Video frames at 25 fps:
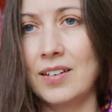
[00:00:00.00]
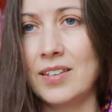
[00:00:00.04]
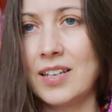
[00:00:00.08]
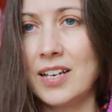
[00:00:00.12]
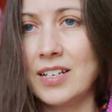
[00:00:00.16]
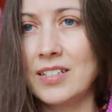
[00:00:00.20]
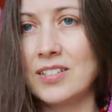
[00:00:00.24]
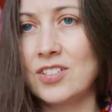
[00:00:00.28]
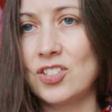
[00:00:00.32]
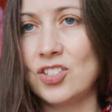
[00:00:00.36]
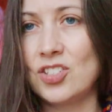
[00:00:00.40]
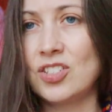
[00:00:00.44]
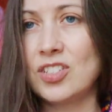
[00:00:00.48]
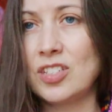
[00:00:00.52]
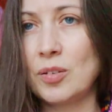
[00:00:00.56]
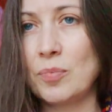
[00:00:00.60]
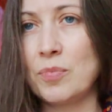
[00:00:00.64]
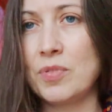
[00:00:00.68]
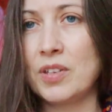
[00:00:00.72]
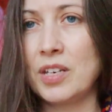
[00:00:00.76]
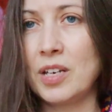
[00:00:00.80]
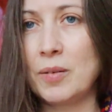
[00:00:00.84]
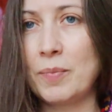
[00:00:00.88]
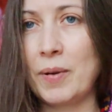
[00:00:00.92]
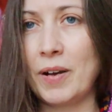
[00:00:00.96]
there's just
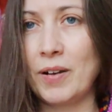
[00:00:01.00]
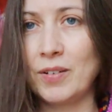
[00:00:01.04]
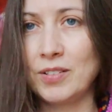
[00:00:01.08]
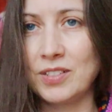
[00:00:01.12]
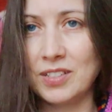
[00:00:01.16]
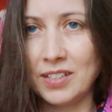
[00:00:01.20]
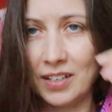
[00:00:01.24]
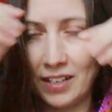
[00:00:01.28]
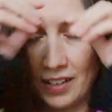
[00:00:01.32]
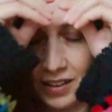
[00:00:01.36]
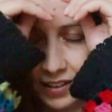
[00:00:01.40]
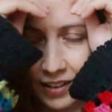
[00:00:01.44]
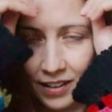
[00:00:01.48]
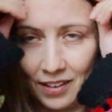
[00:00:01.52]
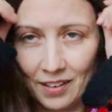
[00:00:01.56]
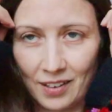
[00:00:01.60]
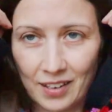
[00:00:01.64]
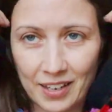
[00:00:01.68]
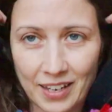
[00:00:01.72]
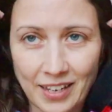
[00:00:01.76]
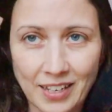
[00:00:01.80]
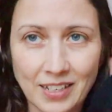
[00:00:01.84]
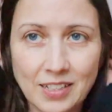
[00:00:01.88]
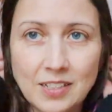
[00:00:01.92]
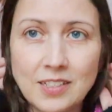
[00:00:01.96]
something about it
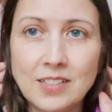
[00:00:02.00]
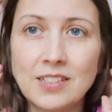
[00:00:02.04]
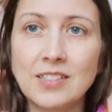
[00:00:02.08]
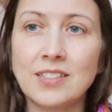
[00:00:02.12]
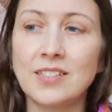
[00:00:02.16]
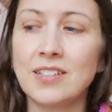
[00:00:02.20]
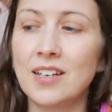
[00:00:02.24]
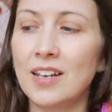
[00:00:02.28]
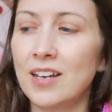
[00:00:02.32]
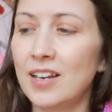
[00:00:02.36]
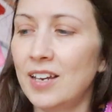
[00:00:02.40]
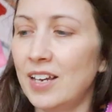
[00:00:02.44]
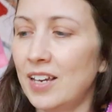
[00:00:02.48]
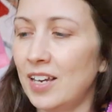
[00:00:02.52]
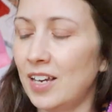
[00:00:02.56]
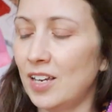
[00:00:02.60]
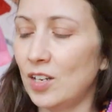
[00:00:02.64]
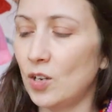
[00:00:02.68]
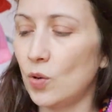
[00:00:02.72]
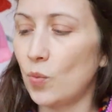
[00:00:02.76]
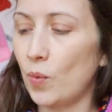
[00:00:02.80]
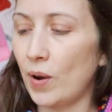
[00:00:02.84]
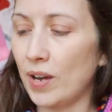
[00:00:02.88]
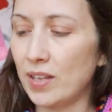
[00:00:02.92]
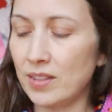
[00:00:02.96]
that hits
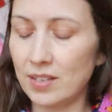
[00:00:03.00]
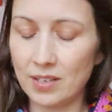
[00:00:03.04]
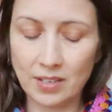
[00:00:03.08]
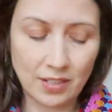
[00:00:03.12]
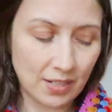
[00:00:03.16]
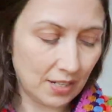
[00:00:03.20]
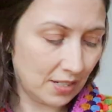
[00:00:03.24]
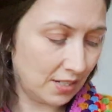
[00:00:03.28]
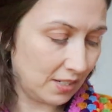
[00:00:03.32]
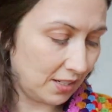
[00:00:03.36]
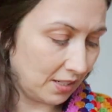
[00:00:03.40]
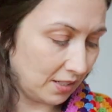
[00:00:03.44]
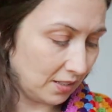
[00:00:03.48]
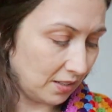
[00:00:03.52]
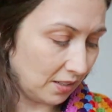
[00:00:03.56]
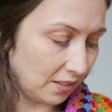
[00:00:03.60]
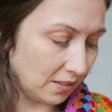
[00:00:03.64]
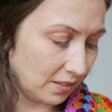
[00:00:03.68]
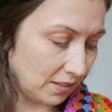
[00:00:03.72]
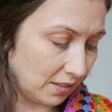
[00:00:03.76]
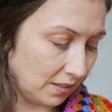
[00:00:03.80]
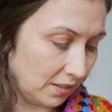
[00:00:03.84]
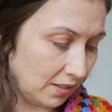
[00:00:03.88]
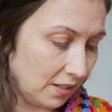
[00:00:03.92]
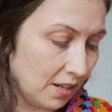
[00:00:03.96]
in a way that knitting
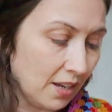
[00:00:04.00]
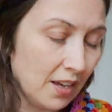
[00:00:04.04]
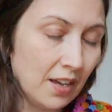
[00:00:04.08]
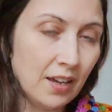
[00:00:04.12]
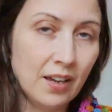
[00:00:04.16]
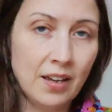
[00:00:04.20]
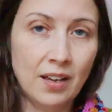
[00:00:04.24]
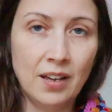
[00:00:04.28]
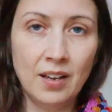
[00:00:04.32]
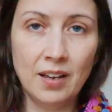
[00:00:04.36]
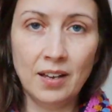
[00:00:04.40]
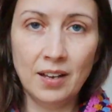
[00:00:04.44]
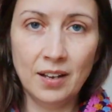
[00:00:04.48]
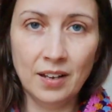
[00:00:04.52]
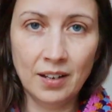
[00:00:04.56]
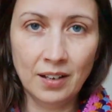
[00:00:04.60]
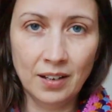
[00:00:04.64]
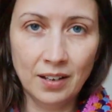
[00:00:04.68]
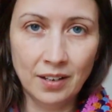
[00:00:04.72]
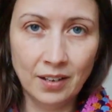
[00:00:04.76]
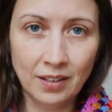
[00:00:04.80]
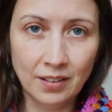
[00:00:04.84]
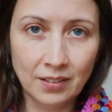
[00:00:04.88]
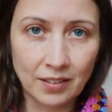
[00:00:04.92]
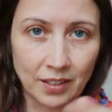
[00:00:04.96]
doesn't.
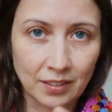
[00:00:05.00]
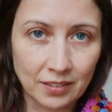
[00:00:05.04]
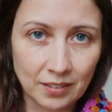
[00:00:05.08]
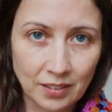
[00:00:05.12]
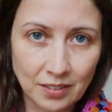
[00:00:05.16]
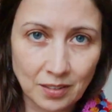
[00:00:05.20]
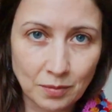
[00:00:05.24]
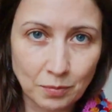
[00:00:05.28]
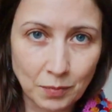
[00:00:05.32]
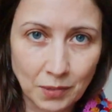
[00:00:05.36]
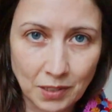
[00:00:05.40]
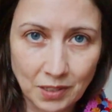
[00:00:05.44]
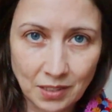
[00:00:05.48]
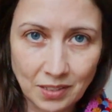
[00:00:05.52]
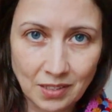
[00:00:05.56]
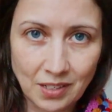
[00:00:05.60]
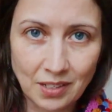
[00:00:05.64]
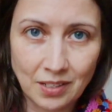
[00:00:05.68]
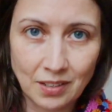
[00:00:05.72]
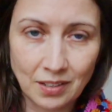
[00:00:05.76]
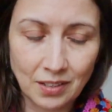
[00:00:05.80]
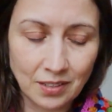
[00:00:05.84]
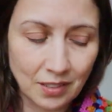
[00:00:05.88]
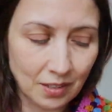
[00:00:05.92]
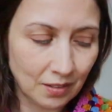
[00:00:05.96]
That doesn't mean to
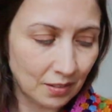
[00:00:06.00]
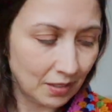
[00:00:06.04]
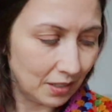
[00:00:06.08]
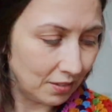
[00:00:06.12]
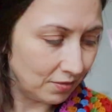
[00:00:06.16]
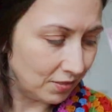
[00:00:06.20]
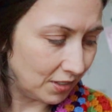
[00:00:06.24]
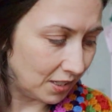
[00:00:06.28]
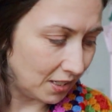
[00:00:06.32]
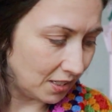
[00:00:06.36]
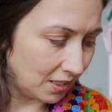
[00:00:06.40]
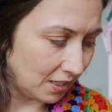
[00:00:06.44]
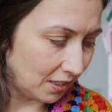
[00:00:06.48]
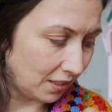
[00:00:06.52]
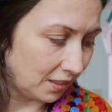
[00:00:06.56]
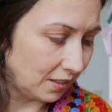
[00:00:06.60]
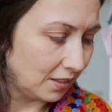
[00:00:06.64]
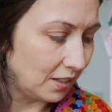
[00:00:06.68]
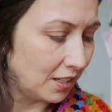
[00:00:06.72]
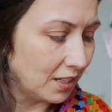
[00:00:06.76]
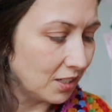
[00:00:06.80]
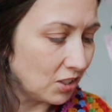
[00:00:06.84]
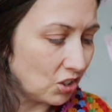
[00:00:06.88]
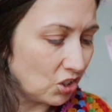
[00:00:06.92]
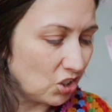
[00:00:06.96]
say that I don't love knitting.
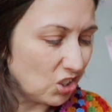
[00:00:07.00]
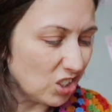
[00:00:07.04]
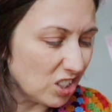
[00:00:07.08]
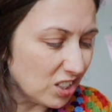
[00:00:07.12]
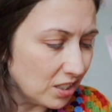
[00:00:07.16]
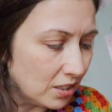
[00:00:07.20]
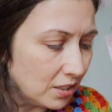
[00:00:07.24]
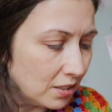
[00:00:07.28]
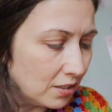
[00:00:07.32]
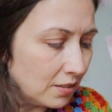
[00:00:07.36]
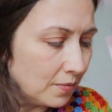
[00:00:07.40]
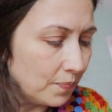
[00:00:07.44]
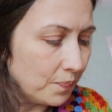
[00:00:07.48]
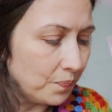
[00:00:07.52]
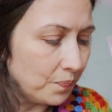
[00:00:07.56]
It's just,